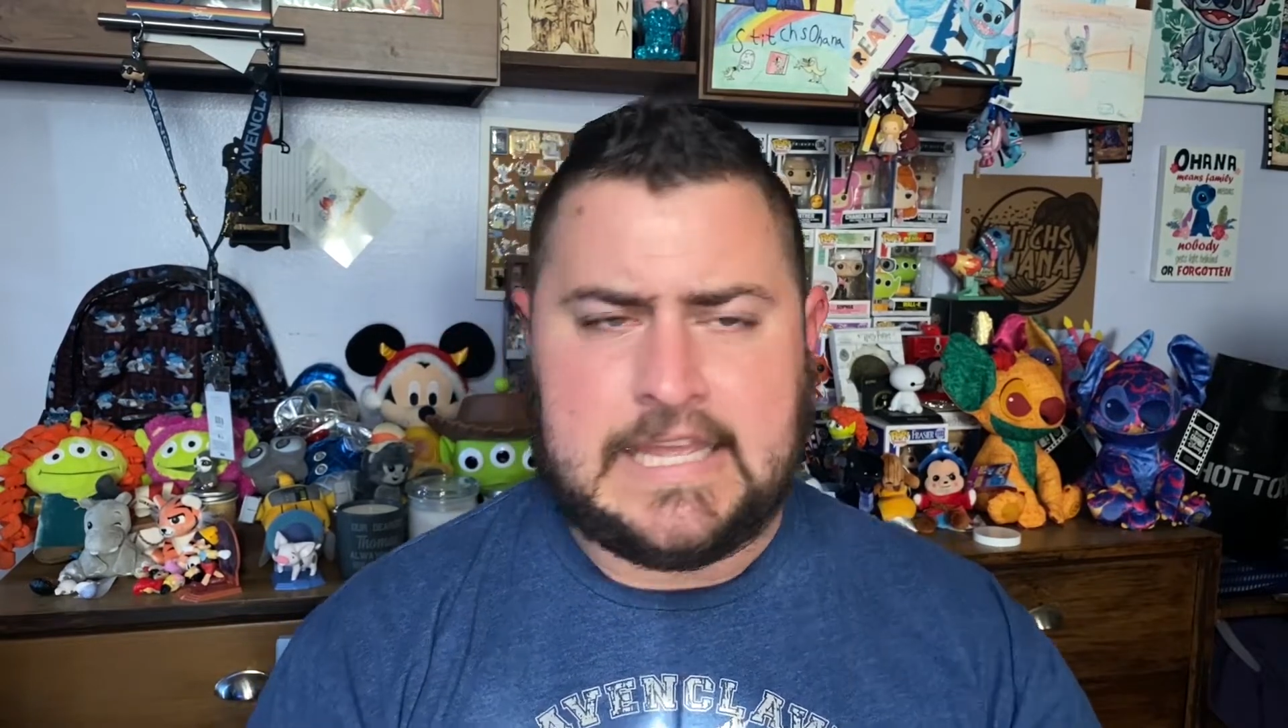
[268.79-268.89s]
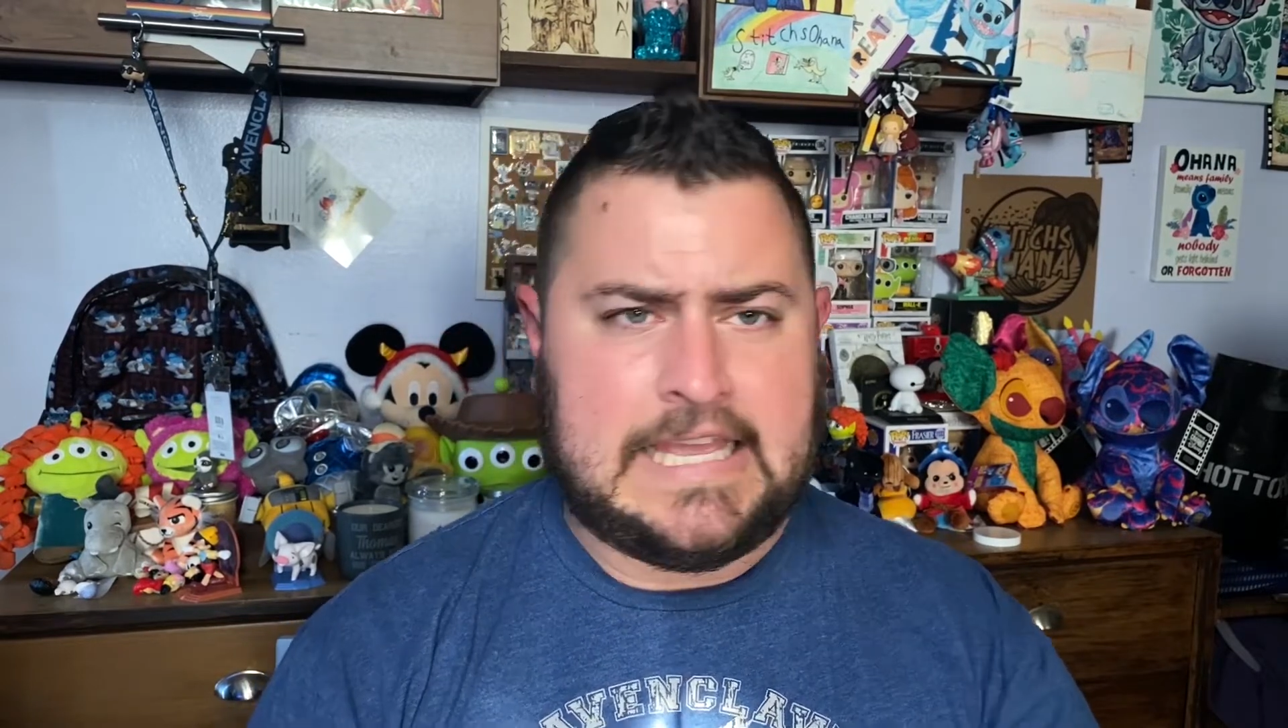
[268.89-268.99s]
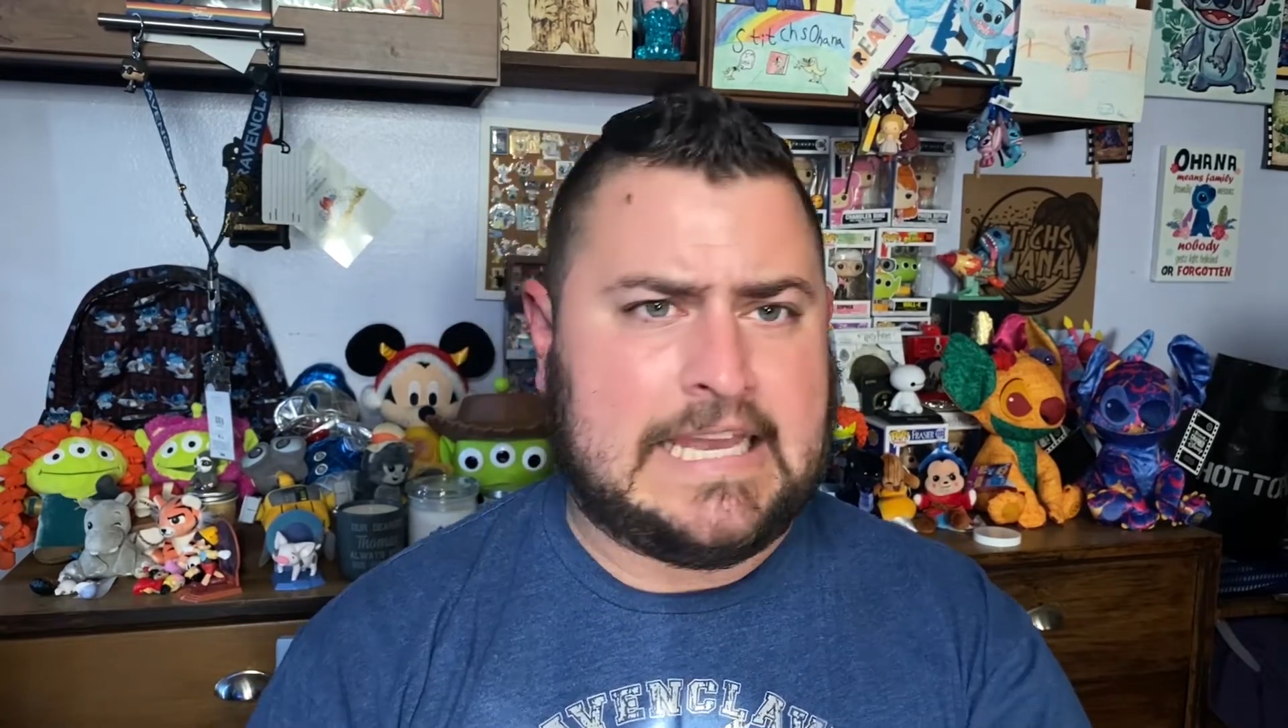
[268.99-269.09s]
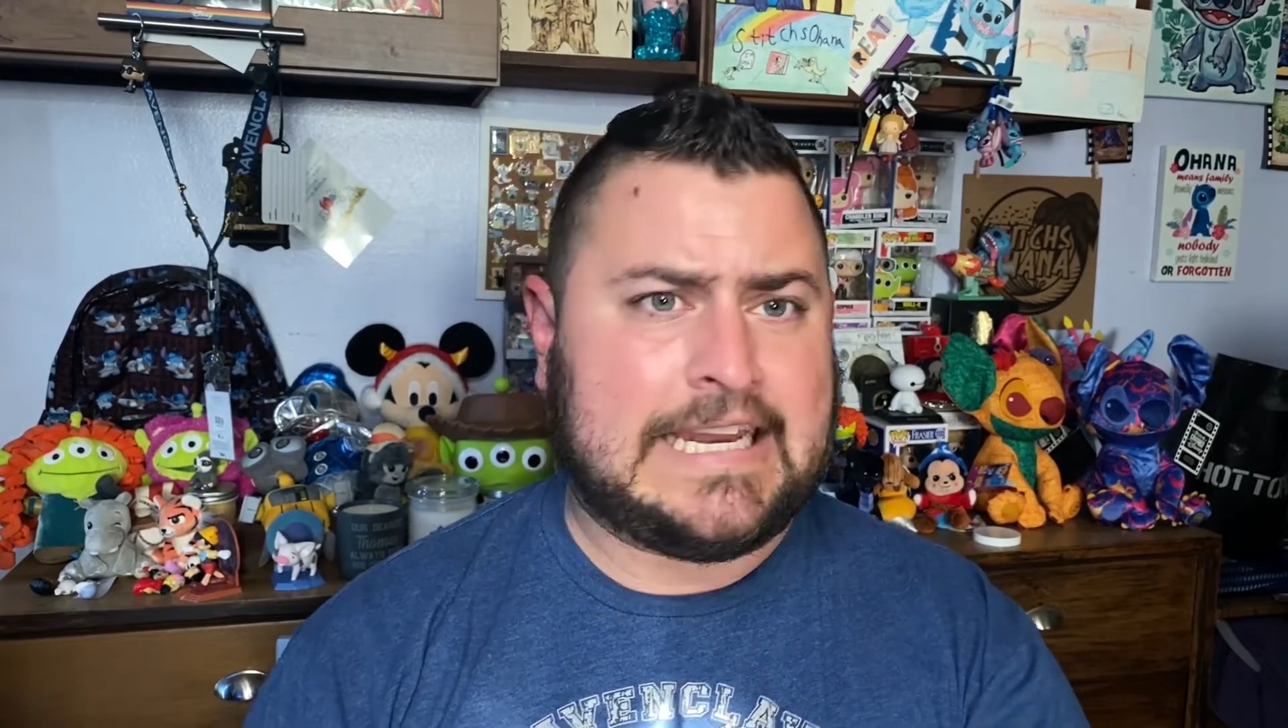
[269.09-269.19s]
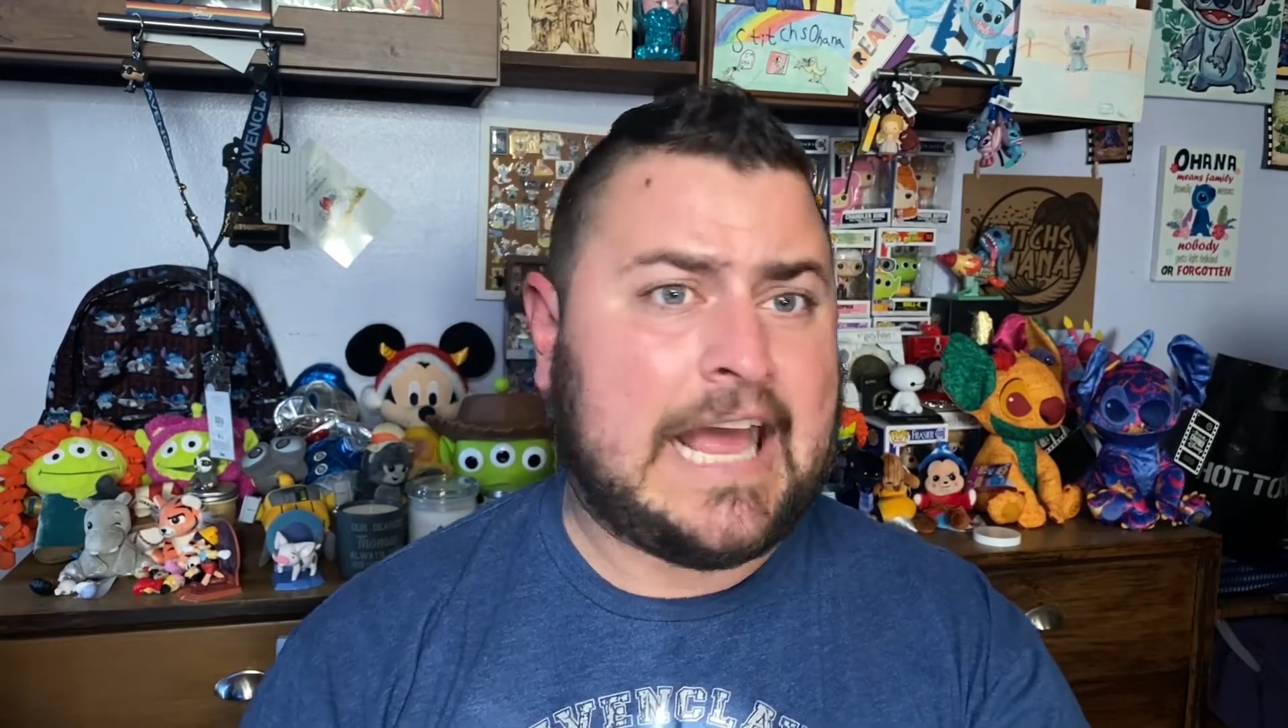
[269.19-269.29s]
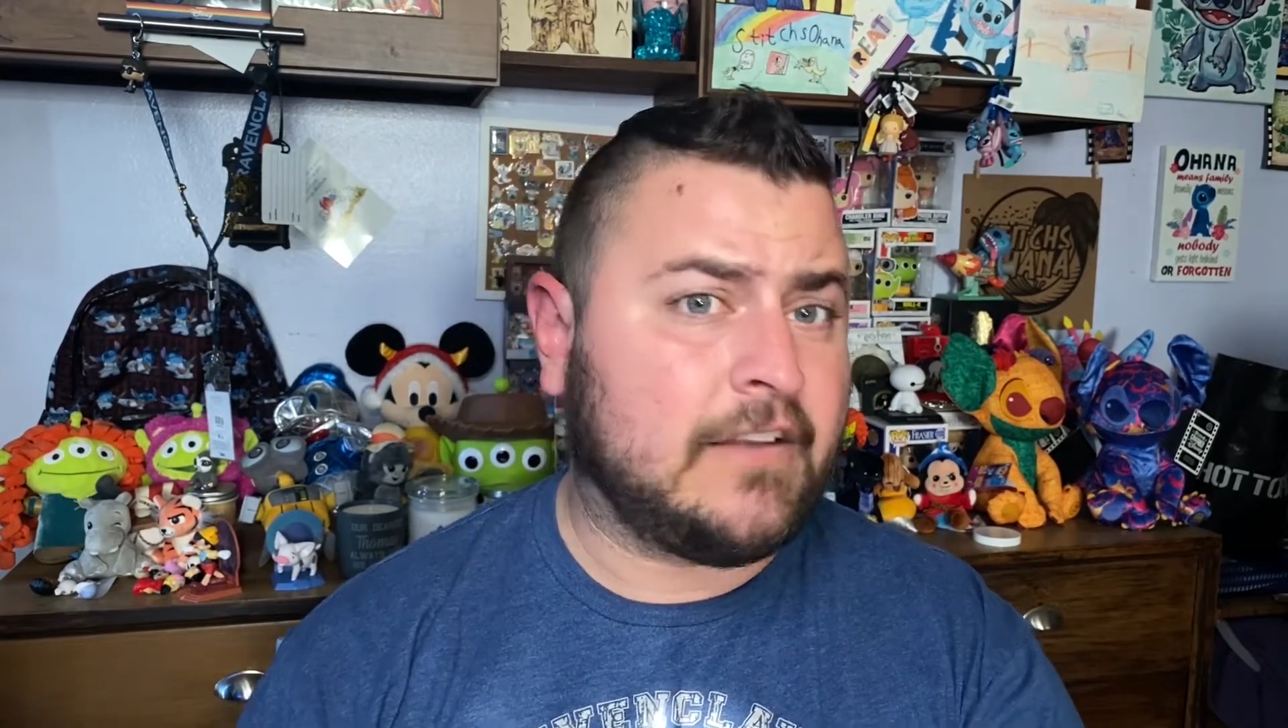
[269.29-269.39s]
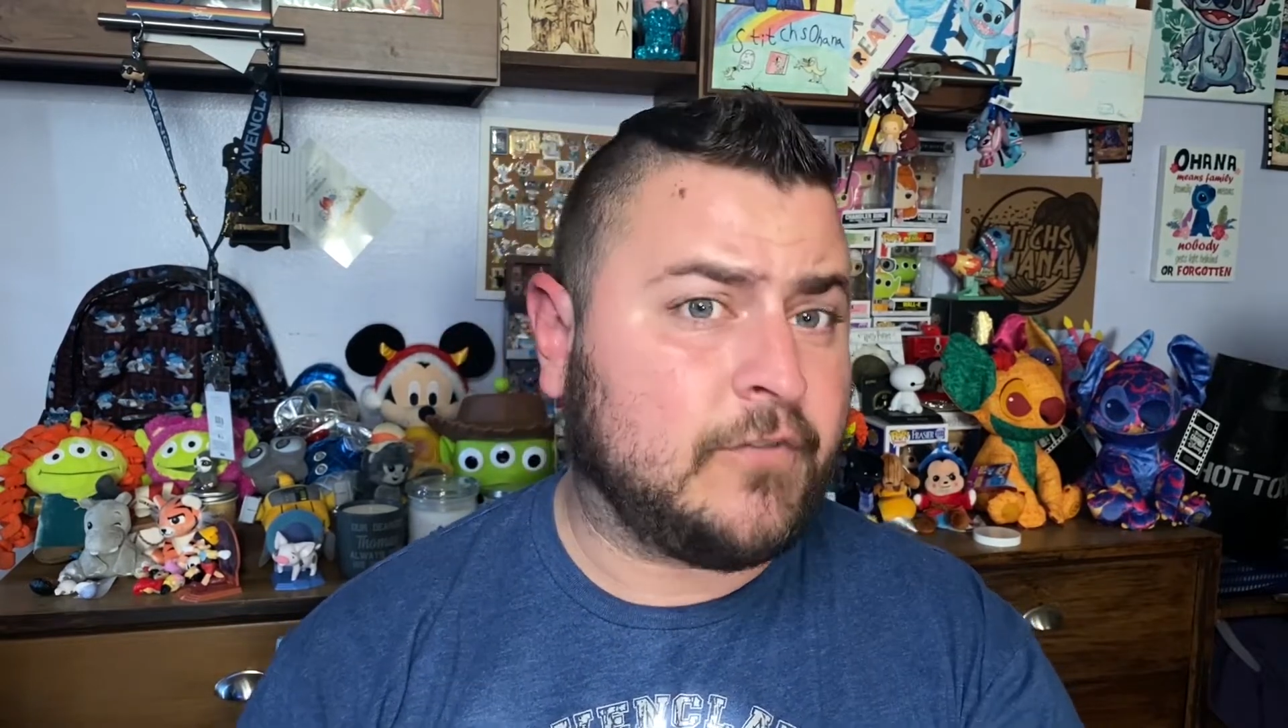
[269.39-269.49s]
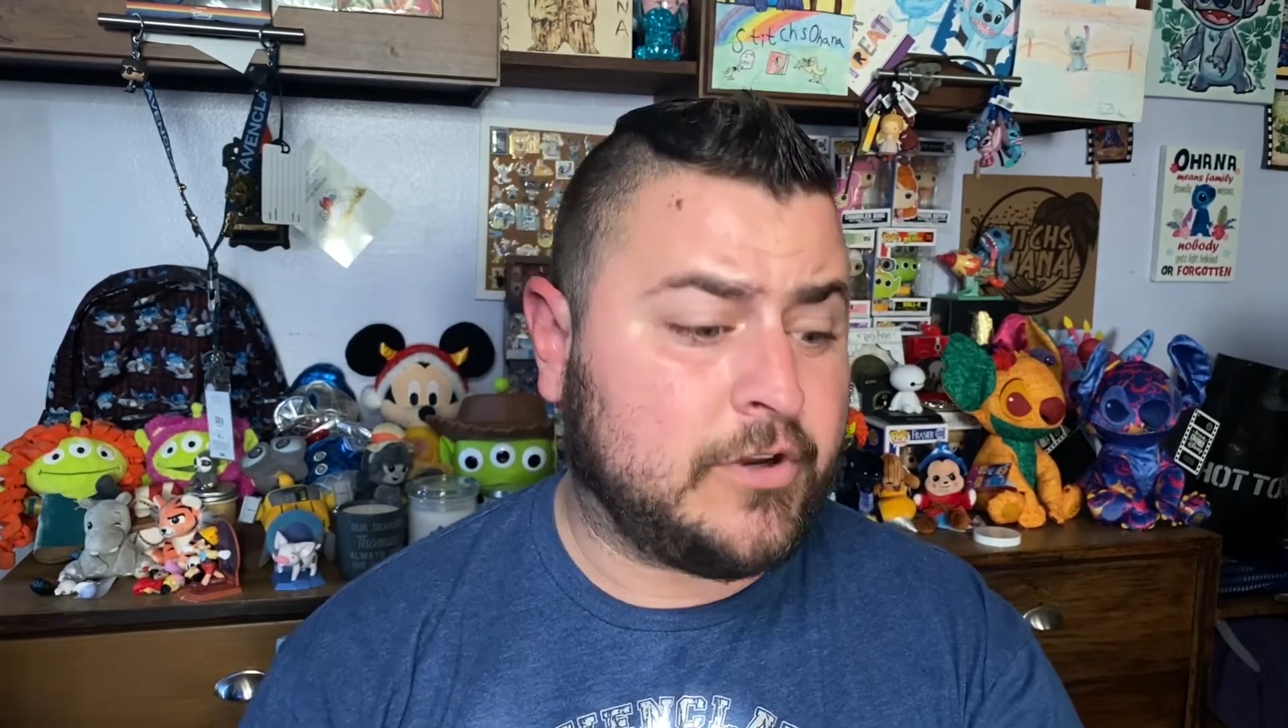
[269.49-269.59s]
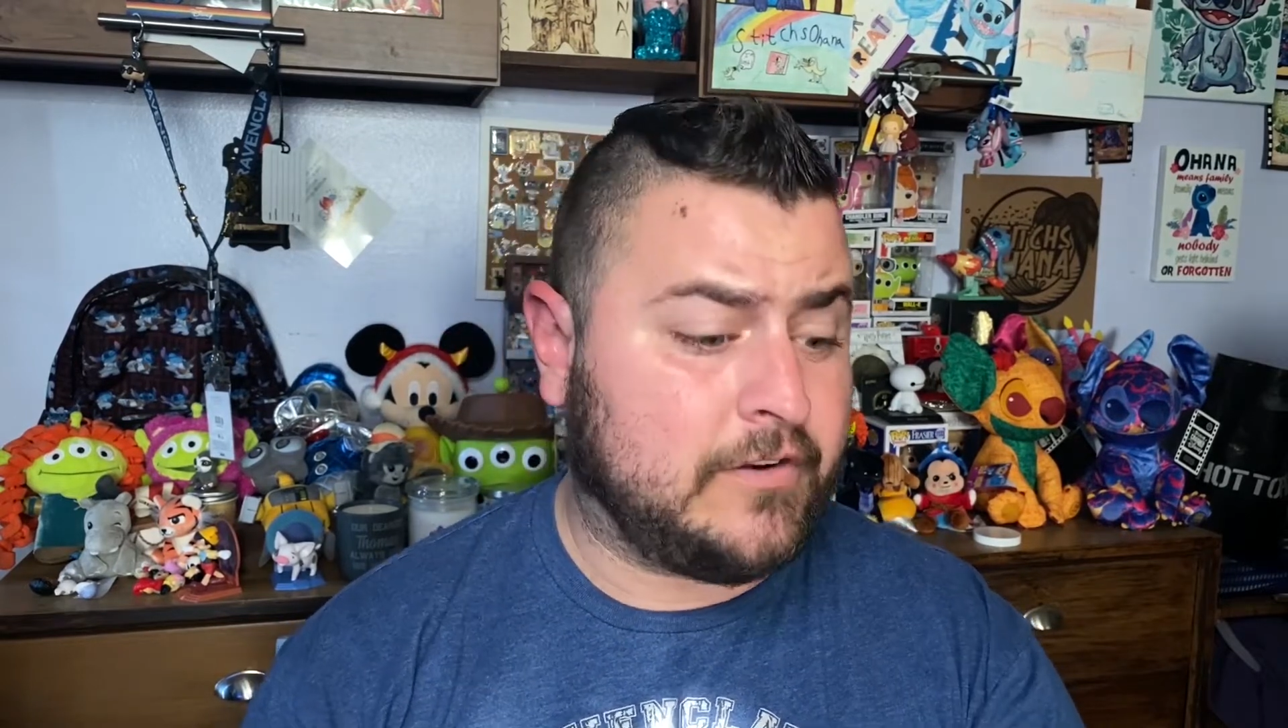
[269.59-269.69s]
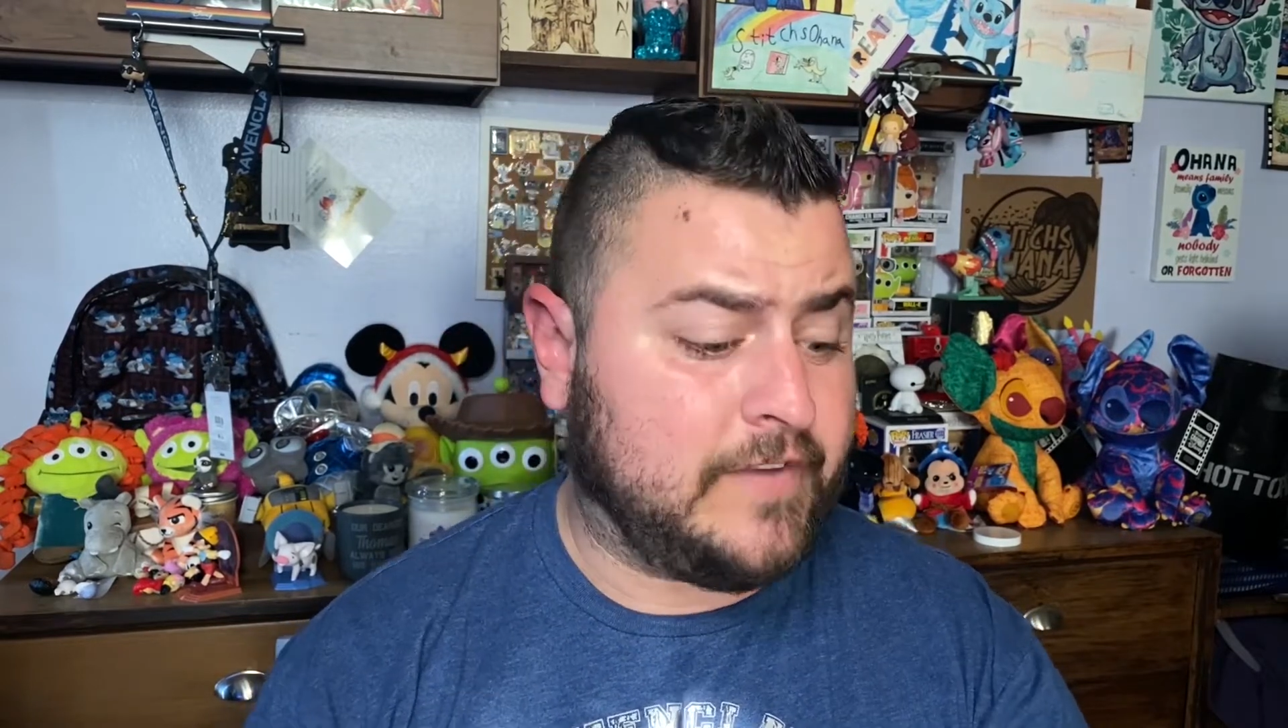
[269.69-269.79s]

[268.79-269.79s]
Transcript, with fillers: in California